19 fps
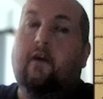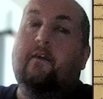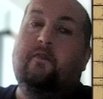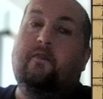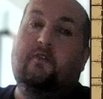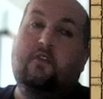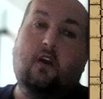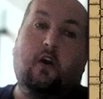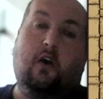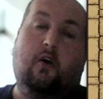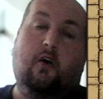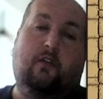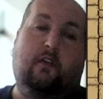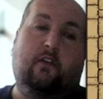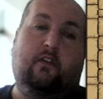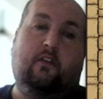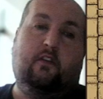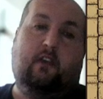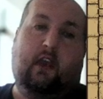No,
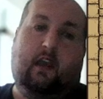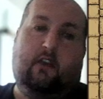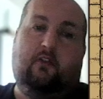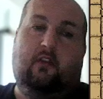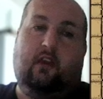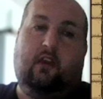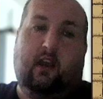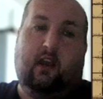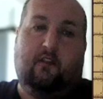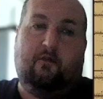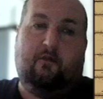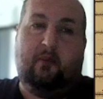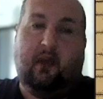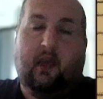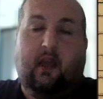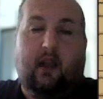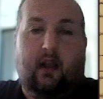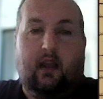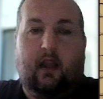this is actually kind of
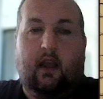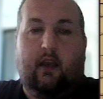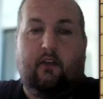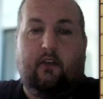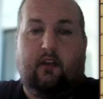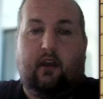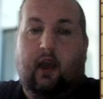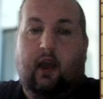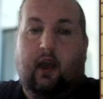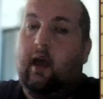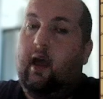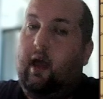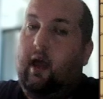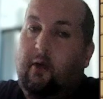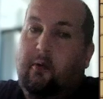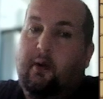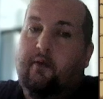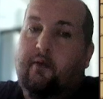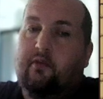penalizing.
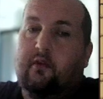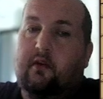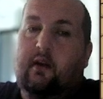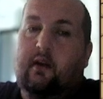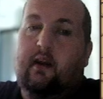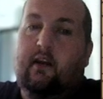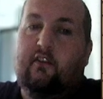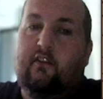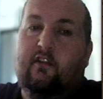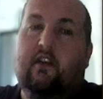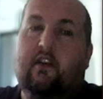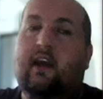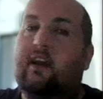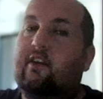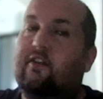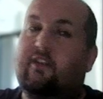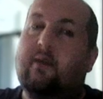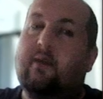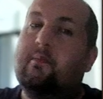However, it's a
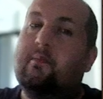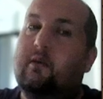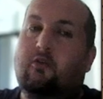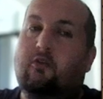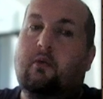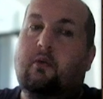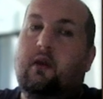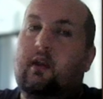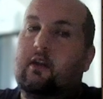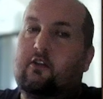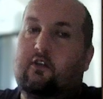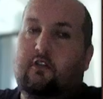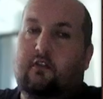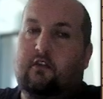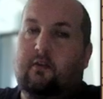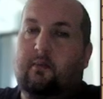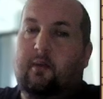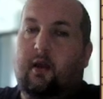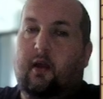nice in-between just
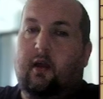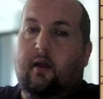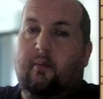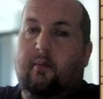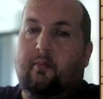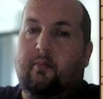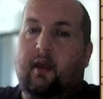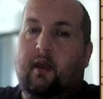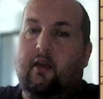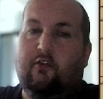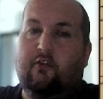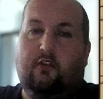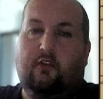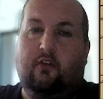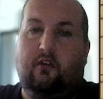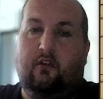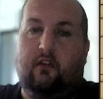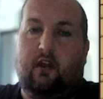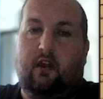to help make
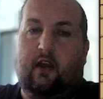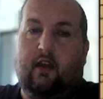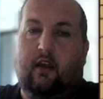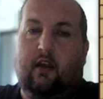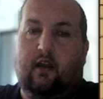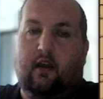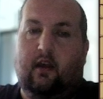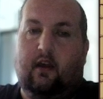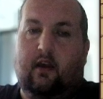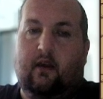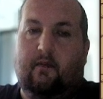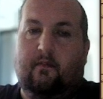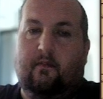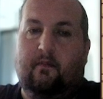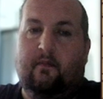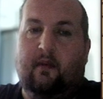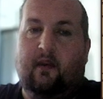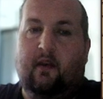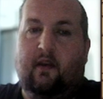sure that
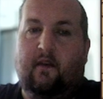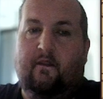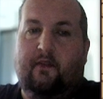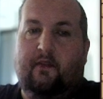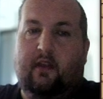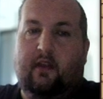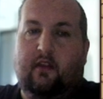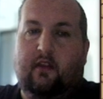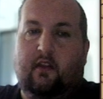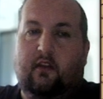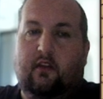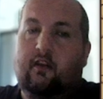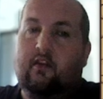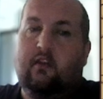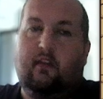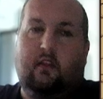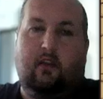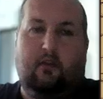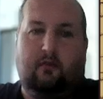that
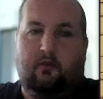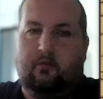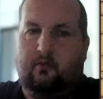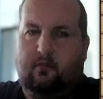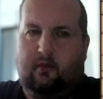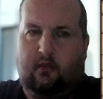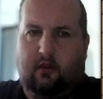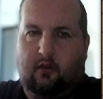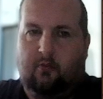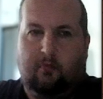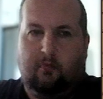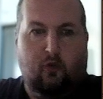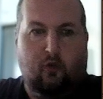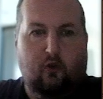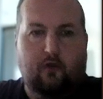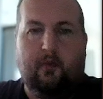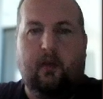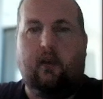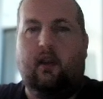the
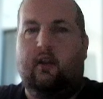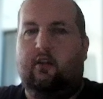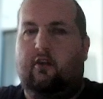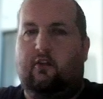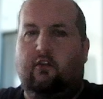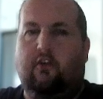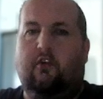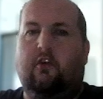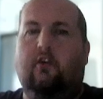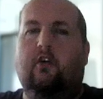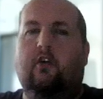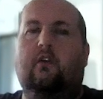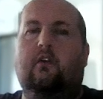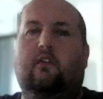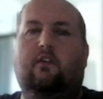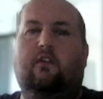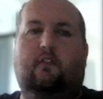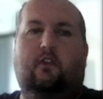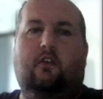movement and the
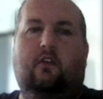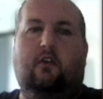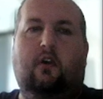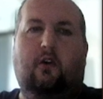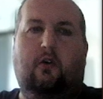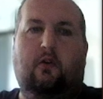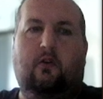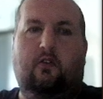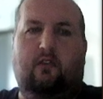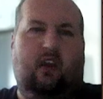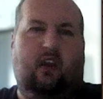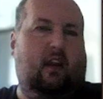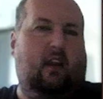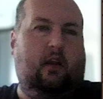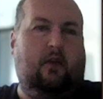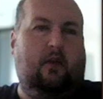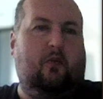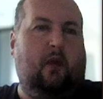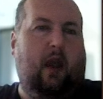turn still goes at
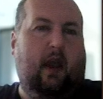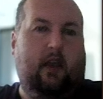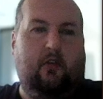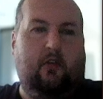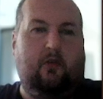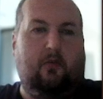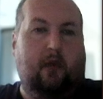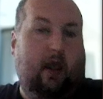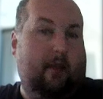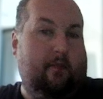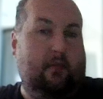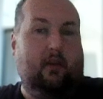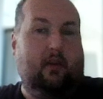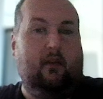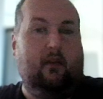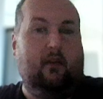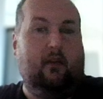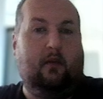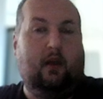a rather
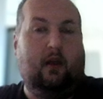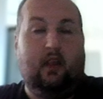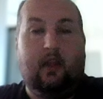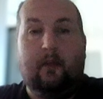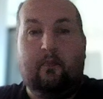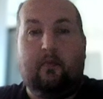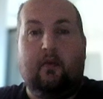rapid clip.